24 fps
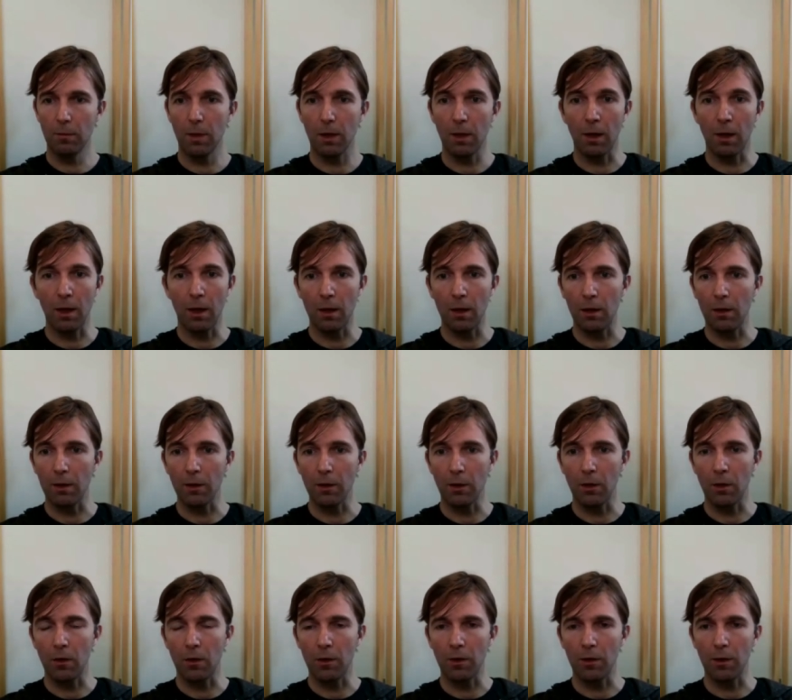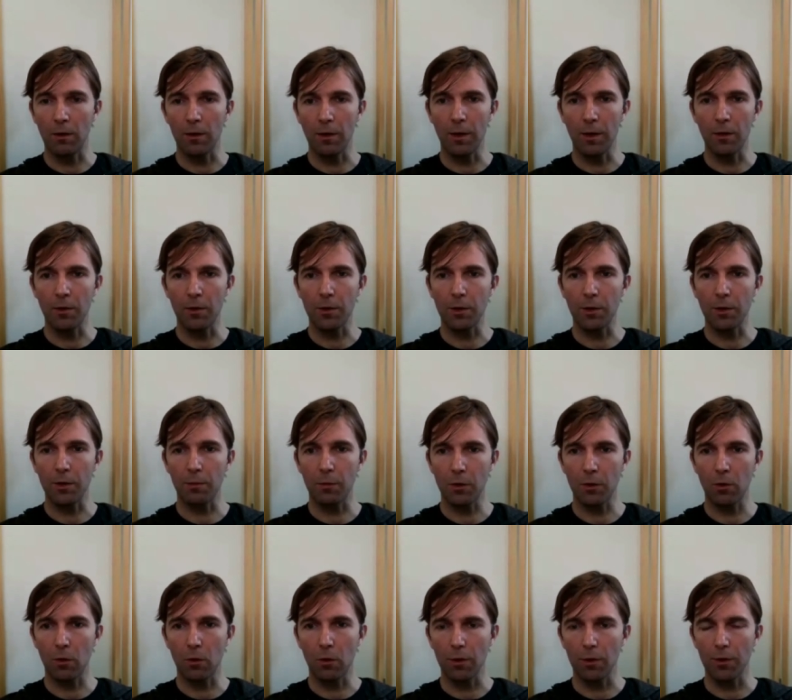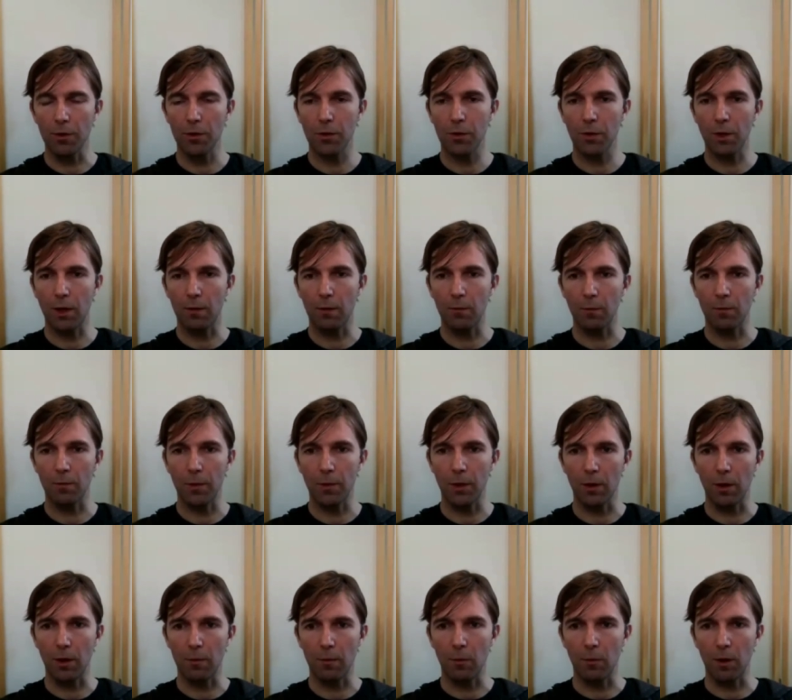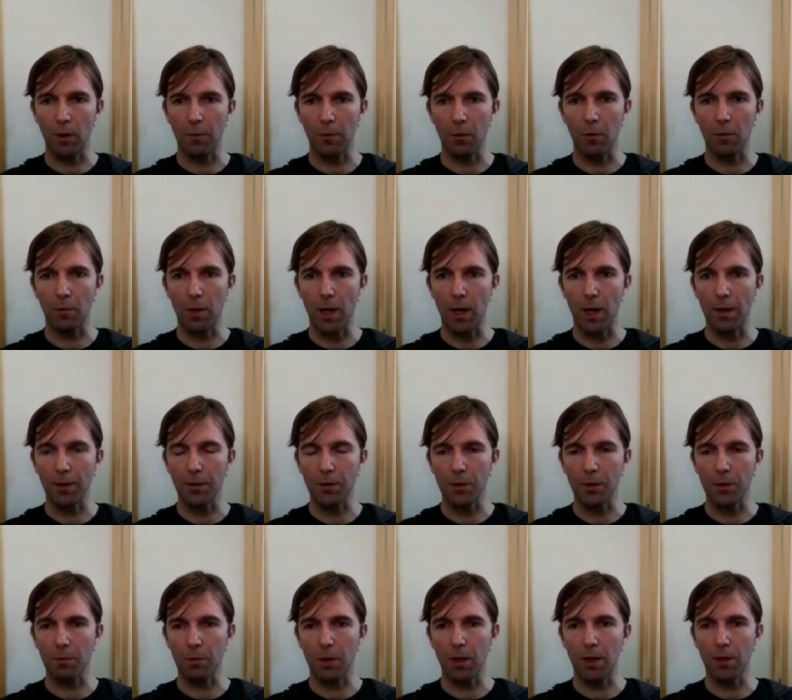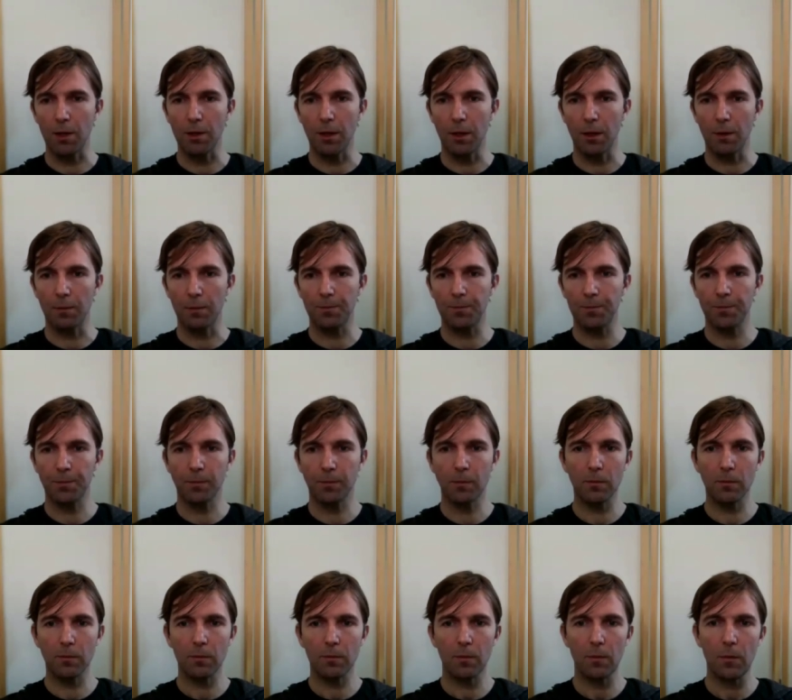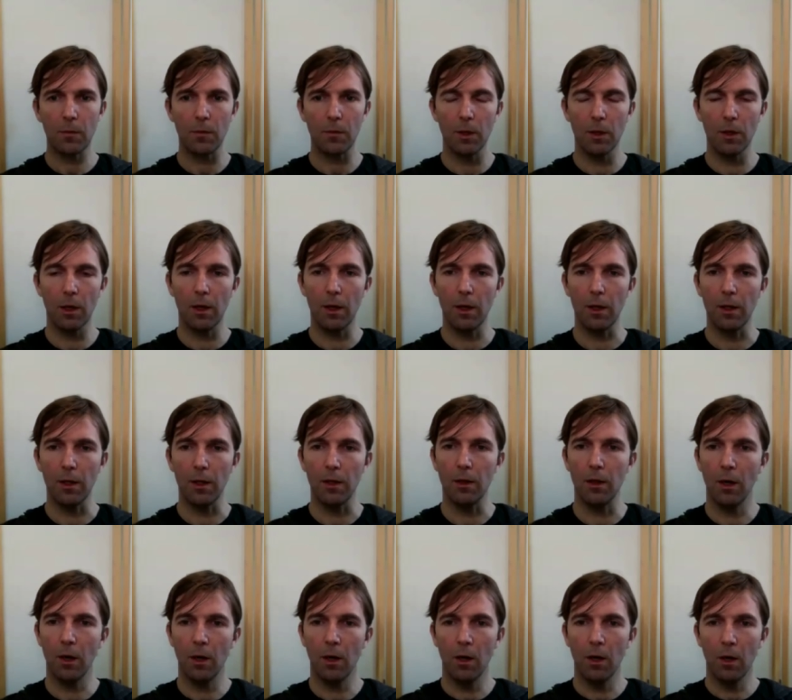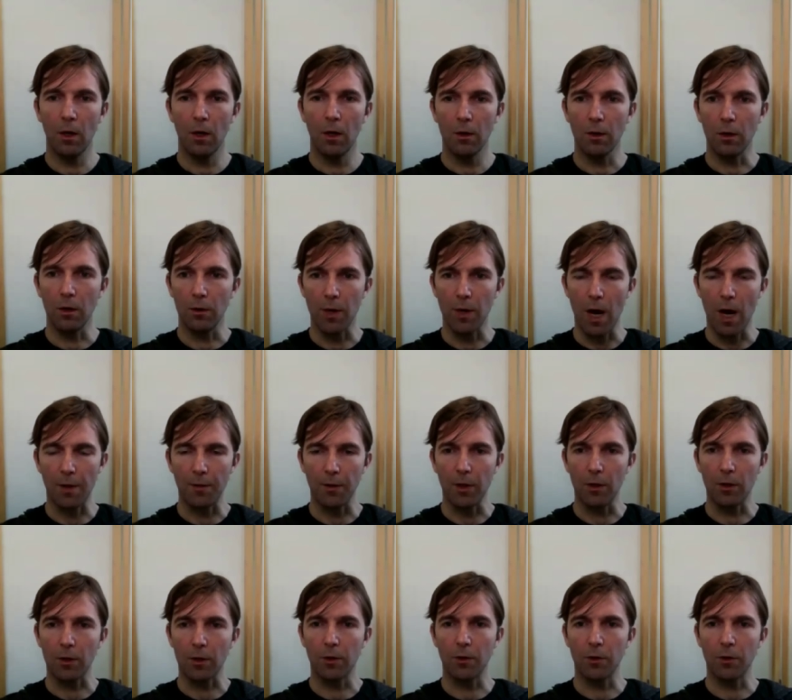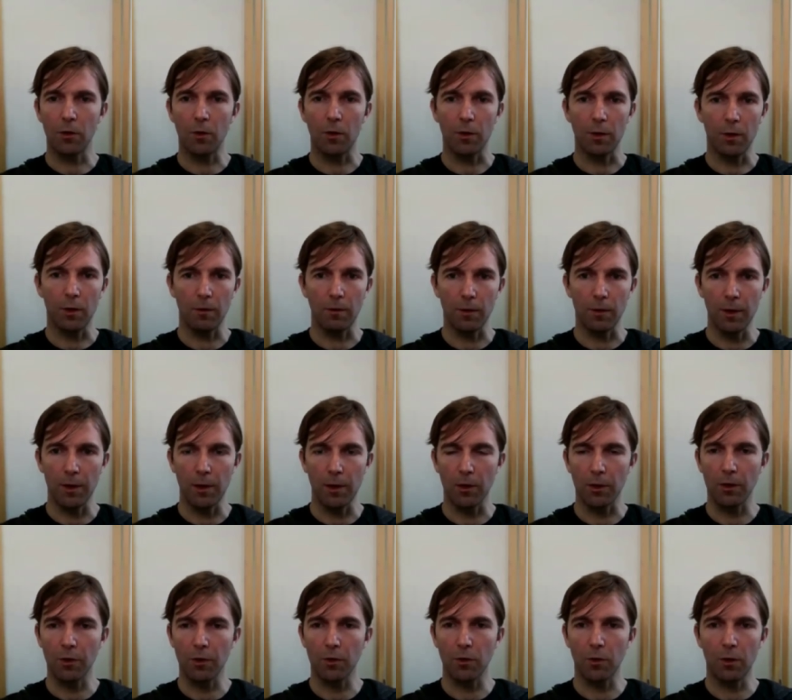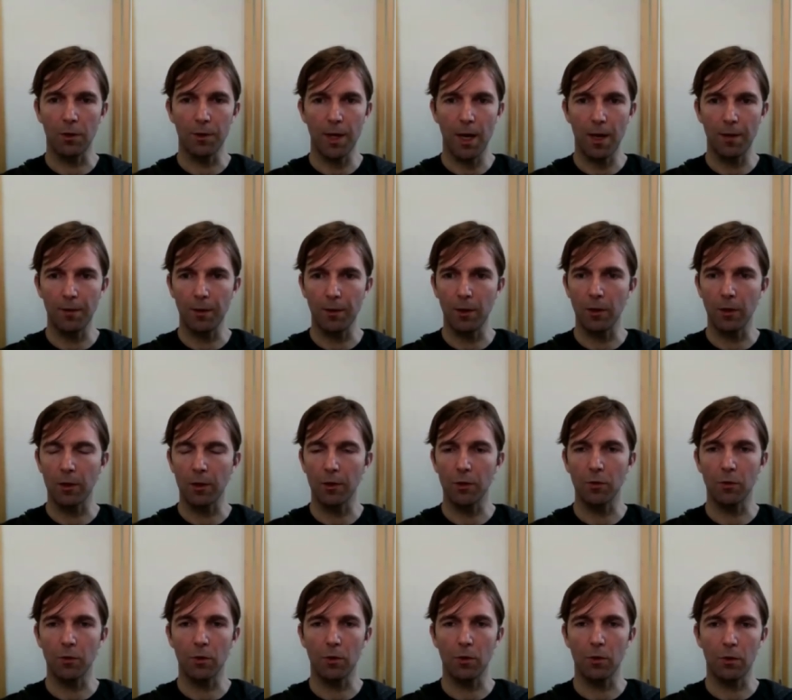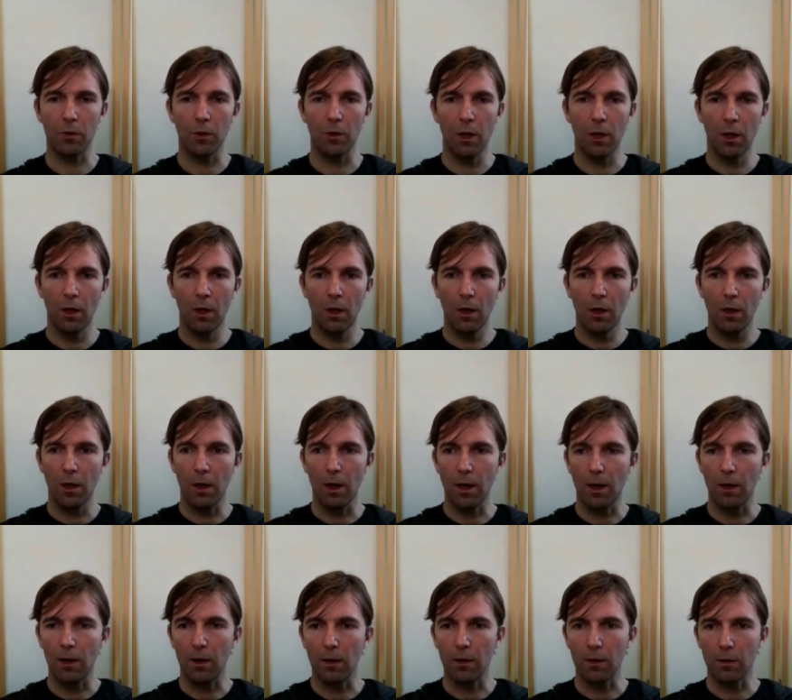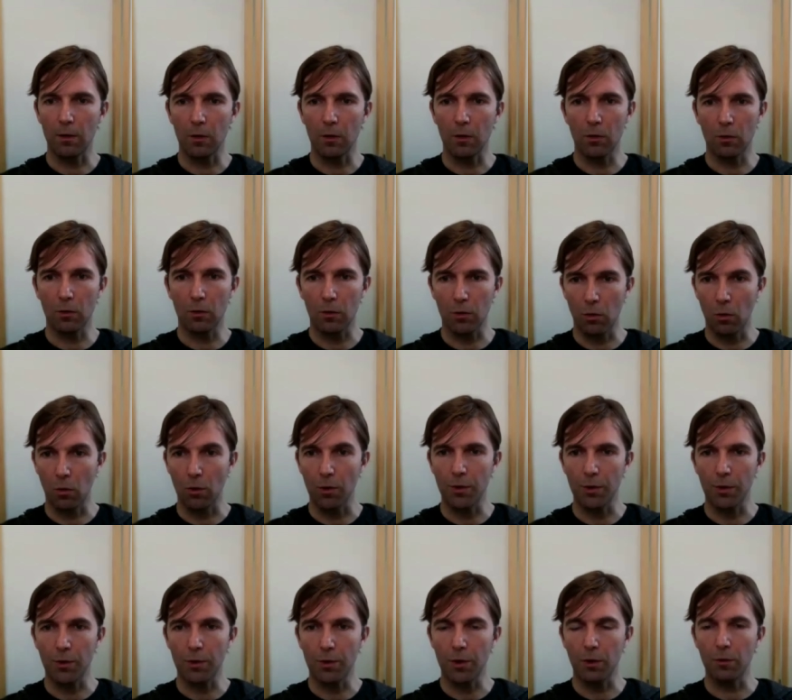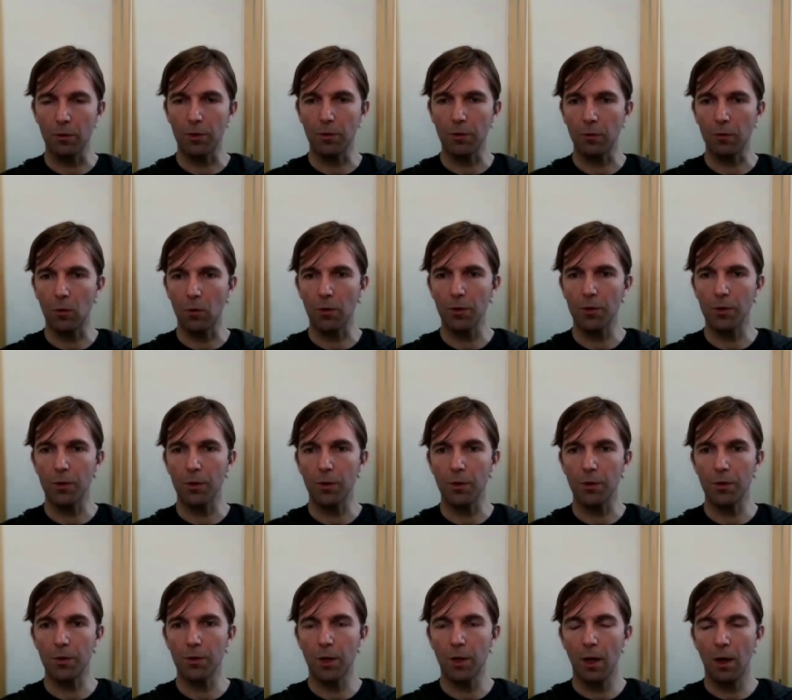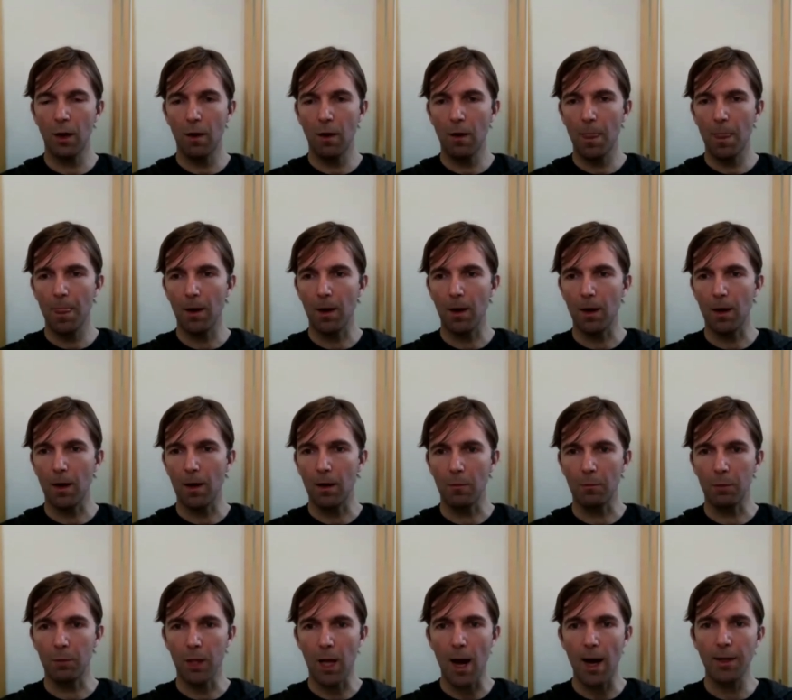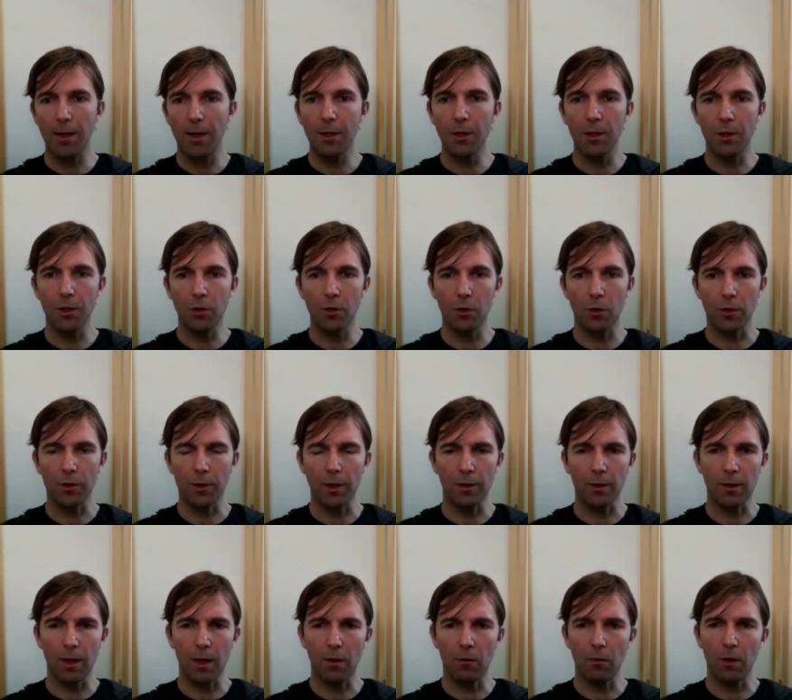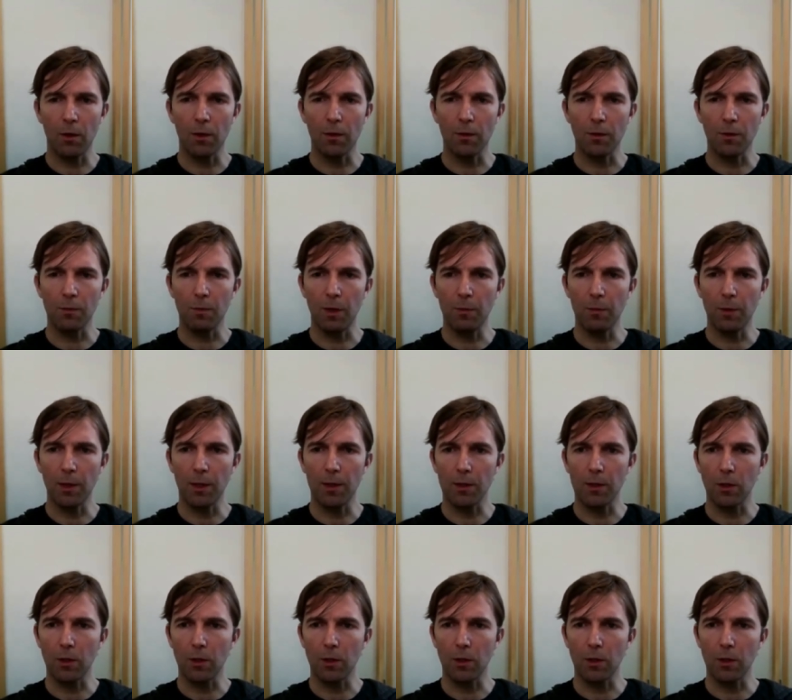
uh, you know a linear systems course. I'm you know I'm a, I'm a roboticist, but I take a you know nonlinear control, you know linear control, nonlinear control uh, courses, sequence of courses uh, applied controls. I think that one is maybe gets